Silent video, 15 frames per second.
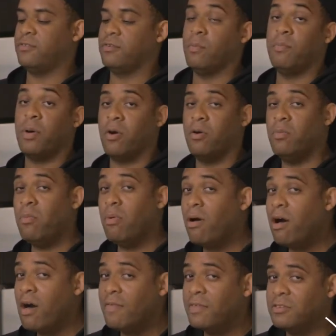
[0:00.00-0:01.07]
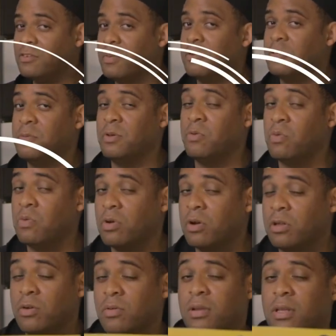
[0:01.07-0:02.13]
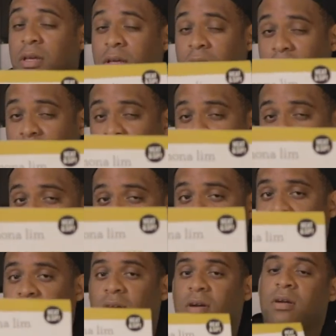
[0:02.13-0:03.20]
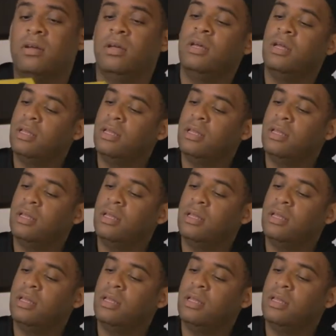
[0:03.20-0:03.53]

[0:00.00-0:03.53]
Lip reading: So bone broth is supposed to be really, really good. See that right there?